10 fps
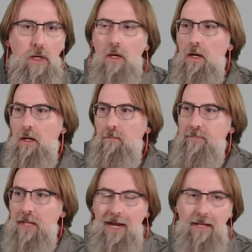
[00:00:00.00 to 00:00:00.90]

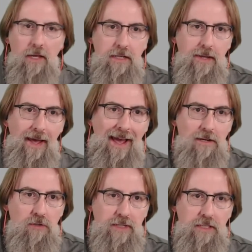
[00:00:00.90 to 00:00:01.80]
I like to
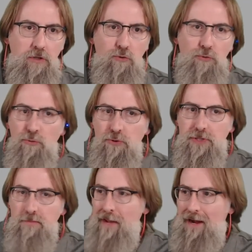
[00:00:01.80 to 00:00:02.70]
actually use
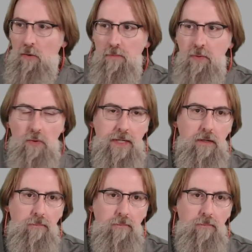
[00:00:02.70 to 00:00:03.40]
PowerPoint